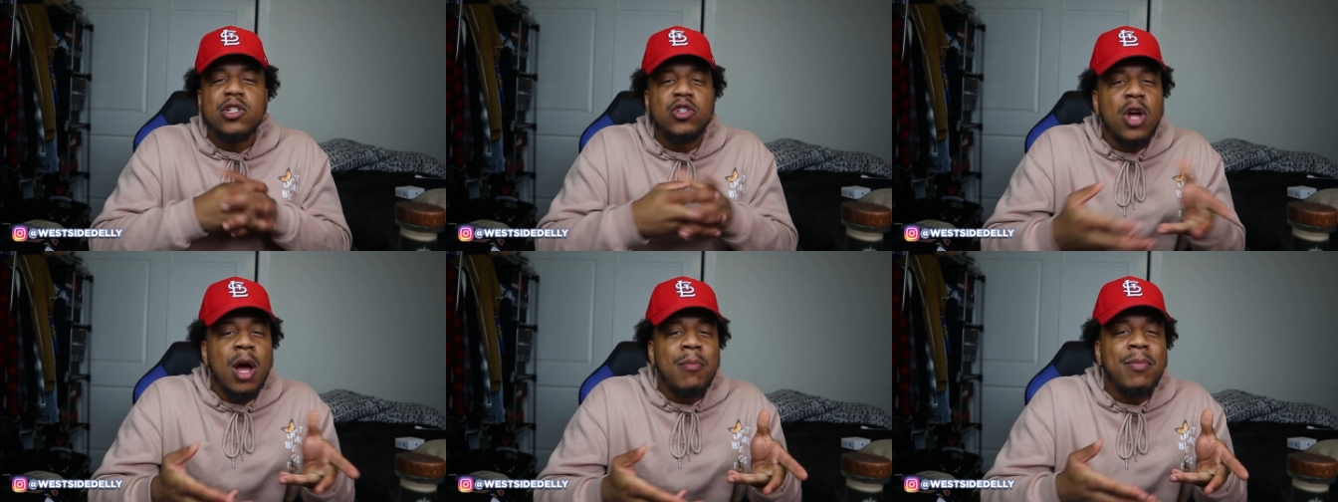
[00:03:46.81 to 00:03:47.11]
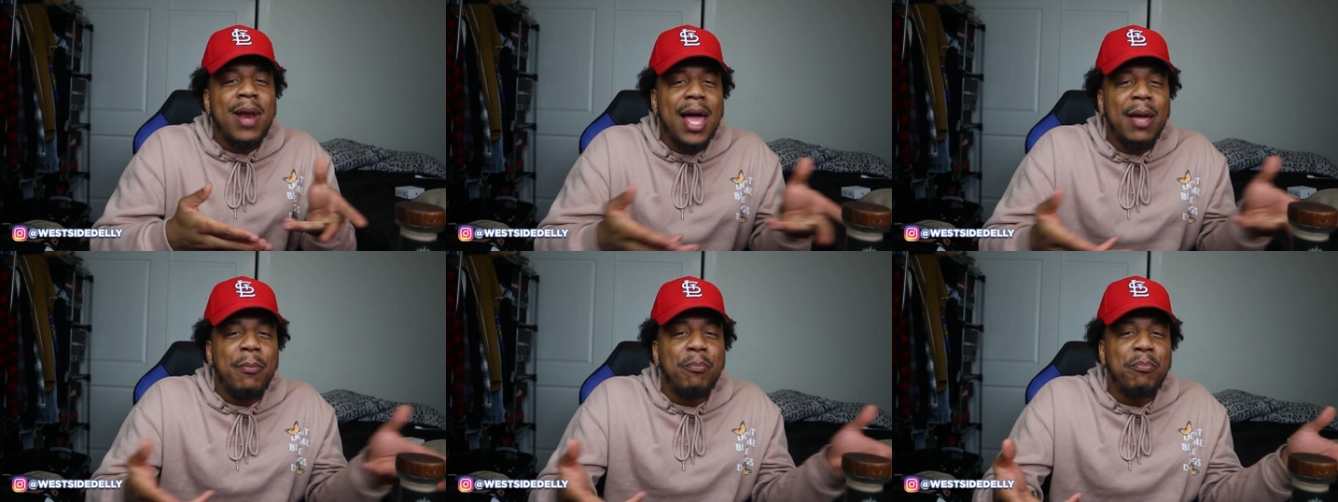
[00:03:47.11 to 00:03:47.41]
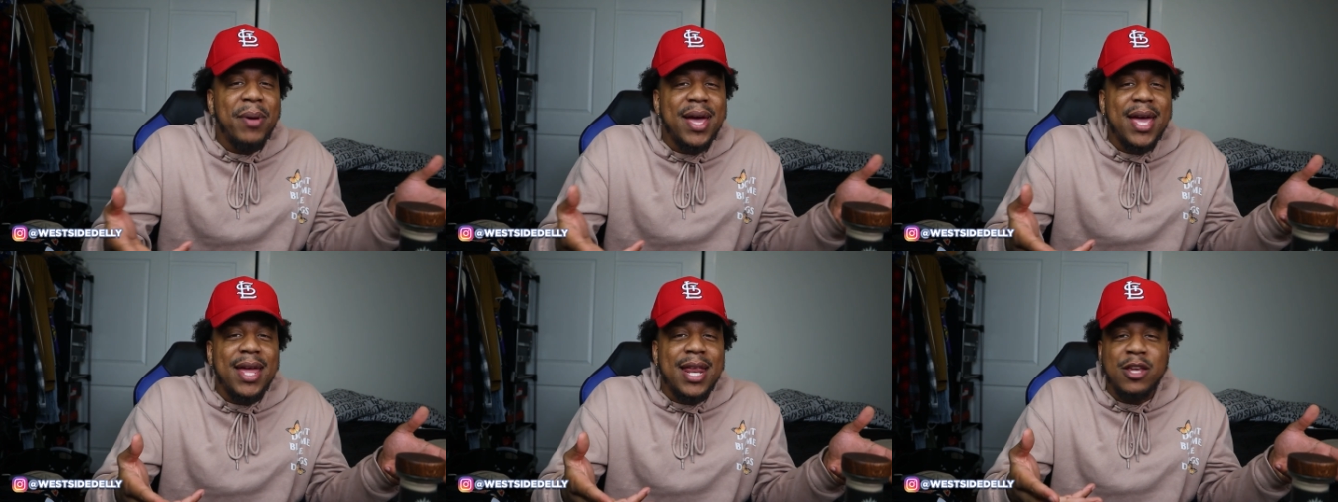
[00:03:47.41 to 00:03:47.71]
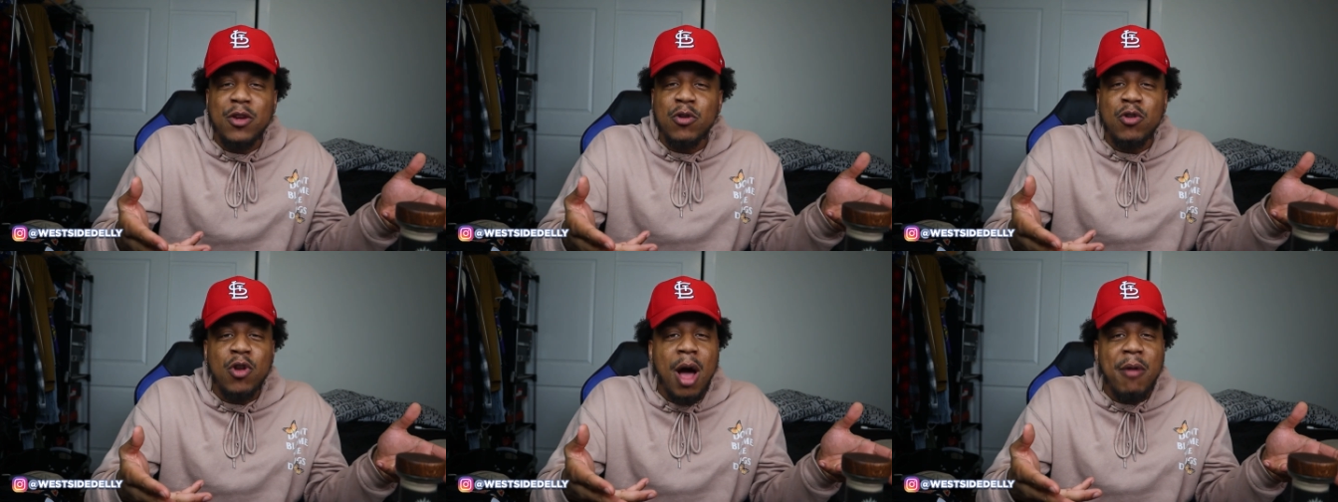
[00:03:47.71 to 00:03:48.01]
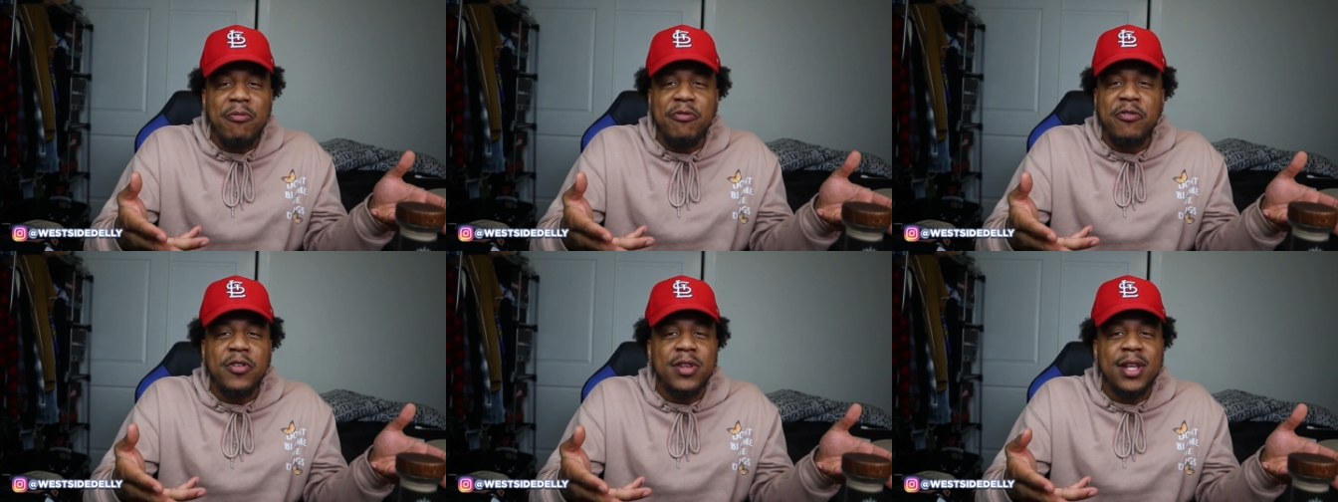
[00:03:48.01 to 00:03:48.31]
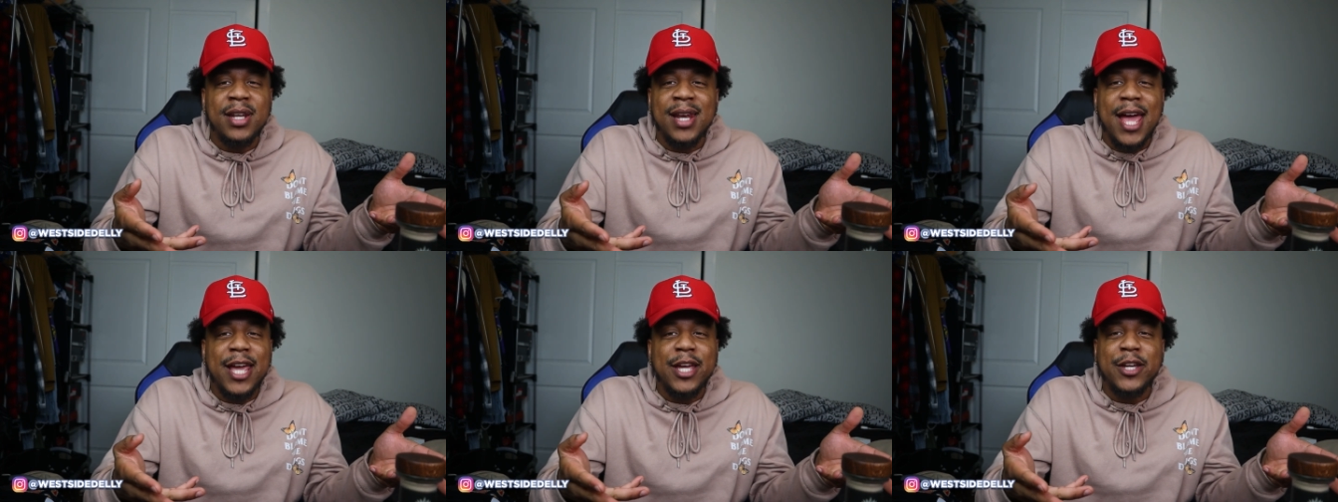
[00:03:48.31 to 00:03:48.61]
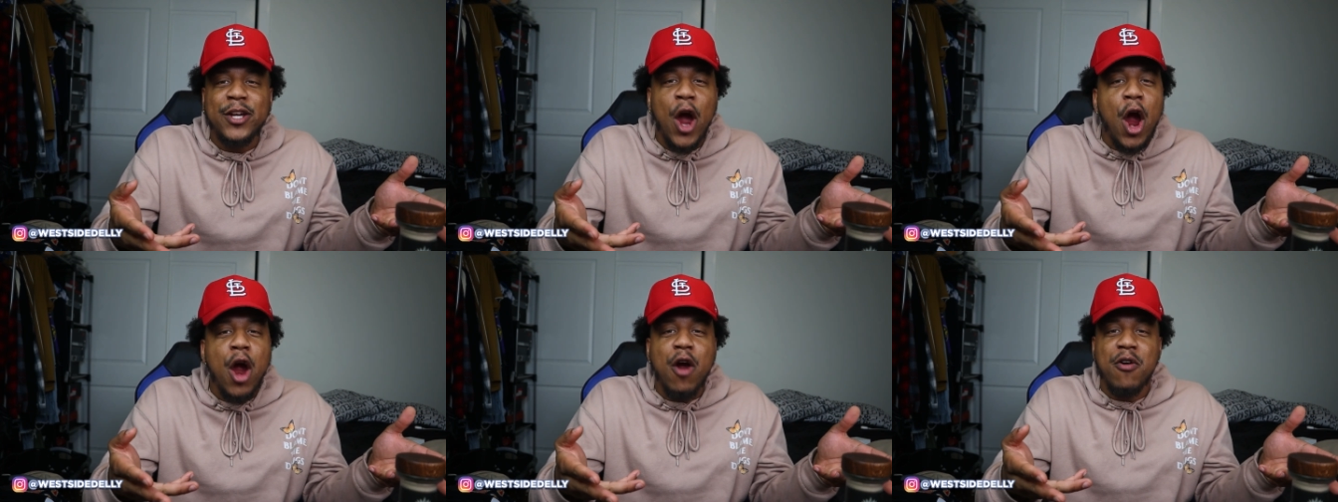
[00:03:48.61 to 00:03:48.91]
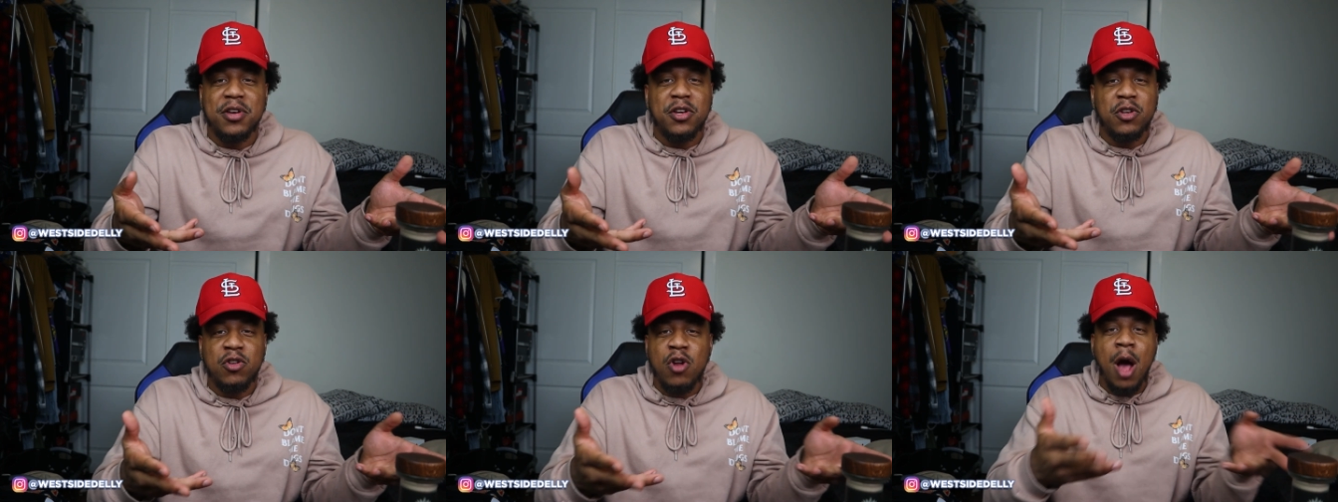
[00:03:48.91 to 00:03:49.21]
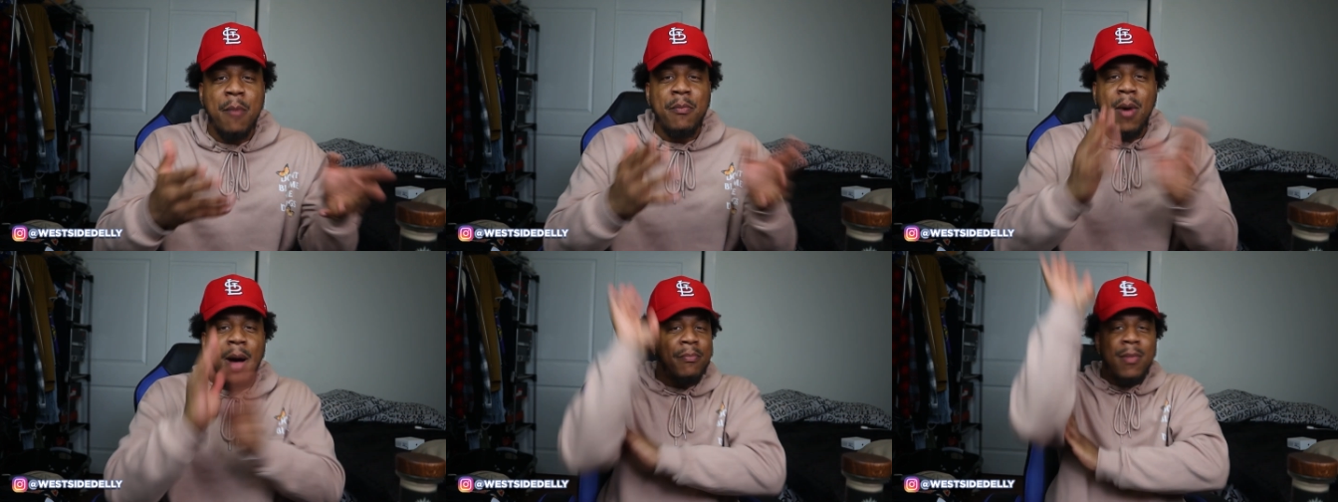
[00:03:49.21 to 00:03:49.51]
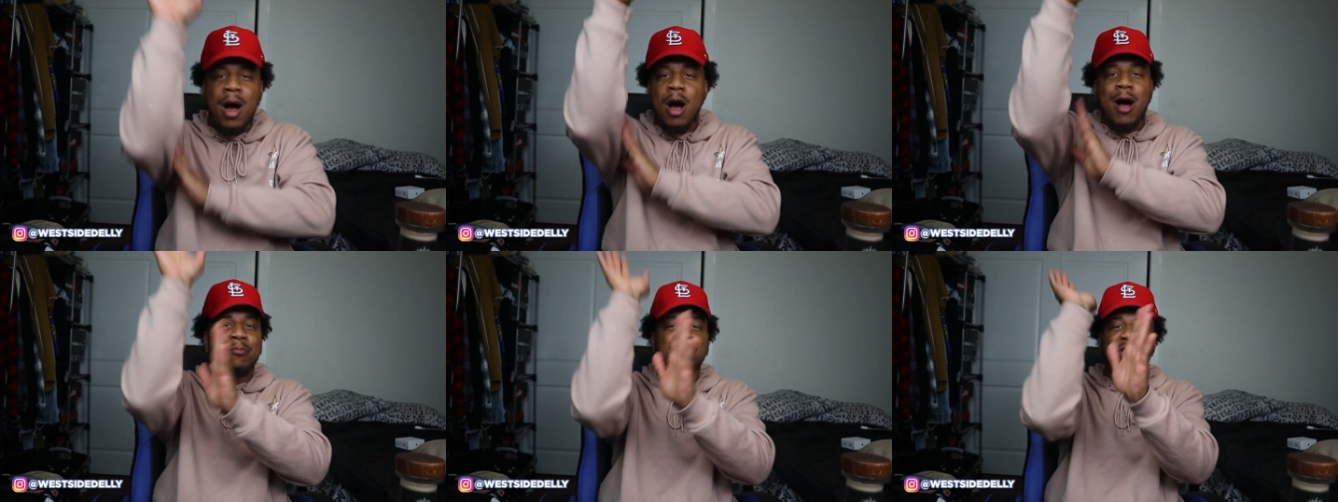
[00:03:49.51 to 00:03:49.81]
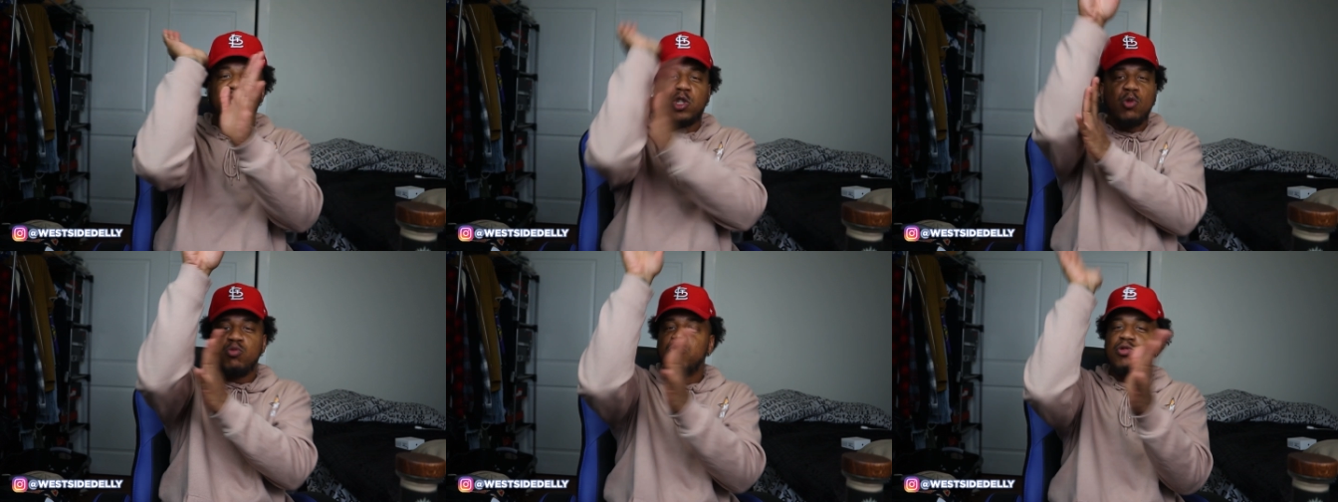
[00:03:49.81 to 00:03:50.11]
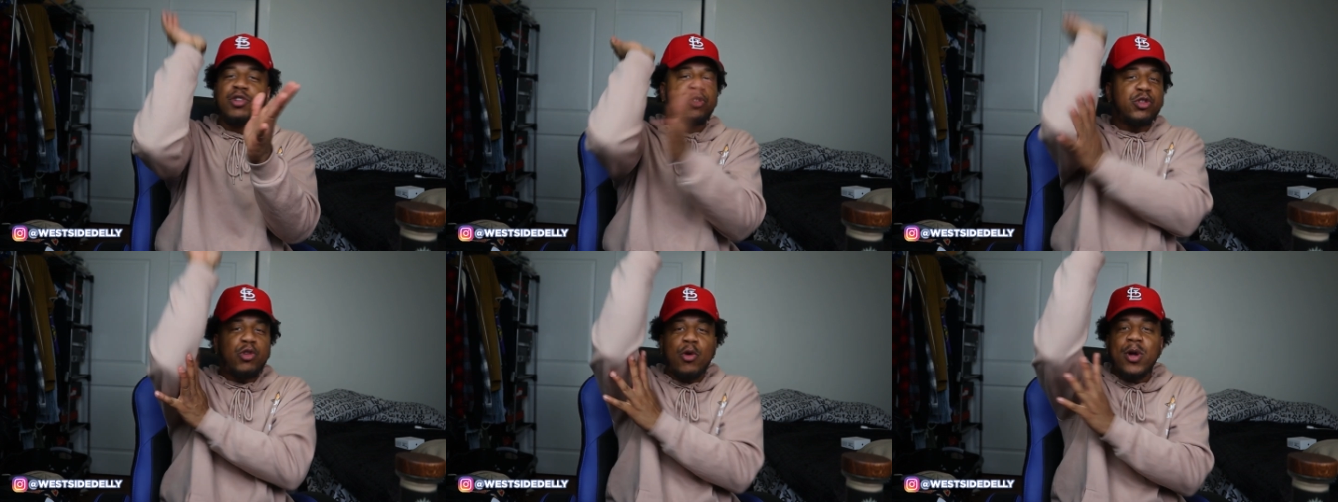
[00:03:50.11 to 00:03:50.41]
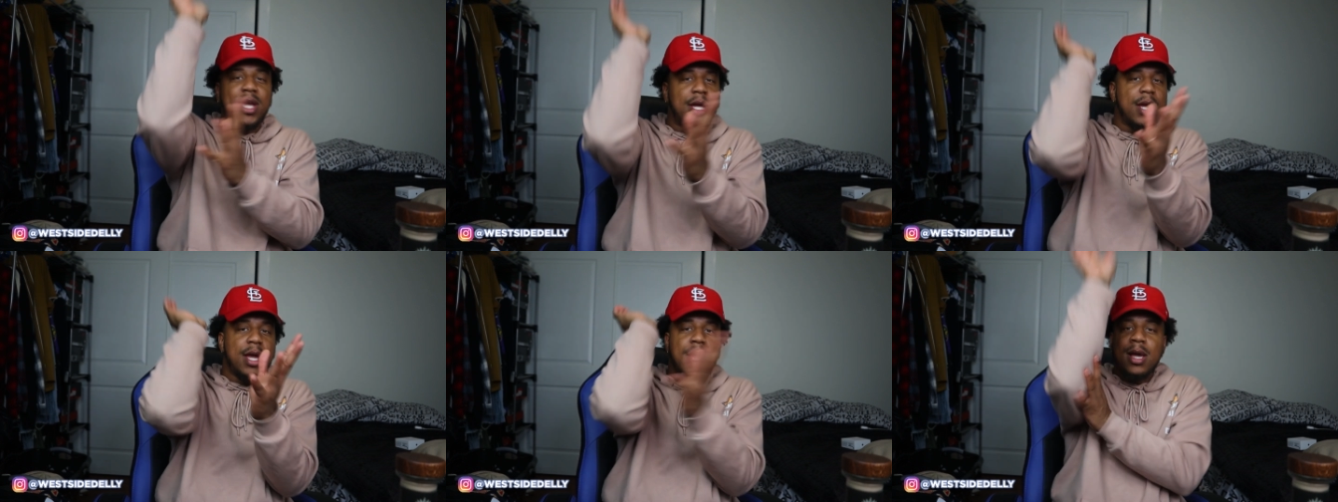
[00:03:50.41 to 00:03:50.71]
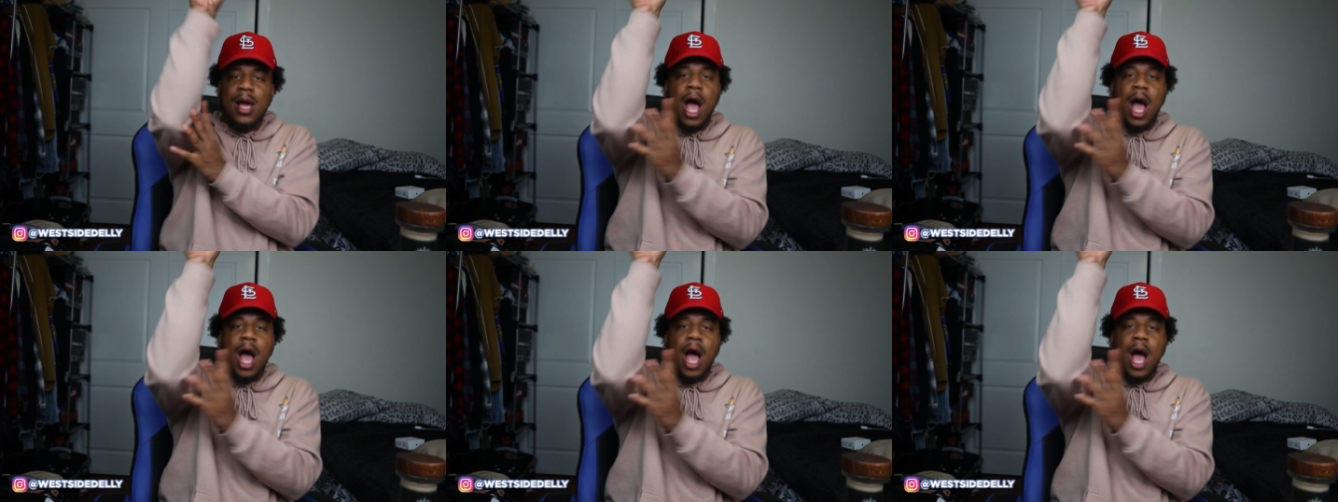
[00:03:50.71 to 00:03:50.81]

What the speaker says: So I'm like, bet, you know, I'm feeling like Curry. You know, I'm shooting the three.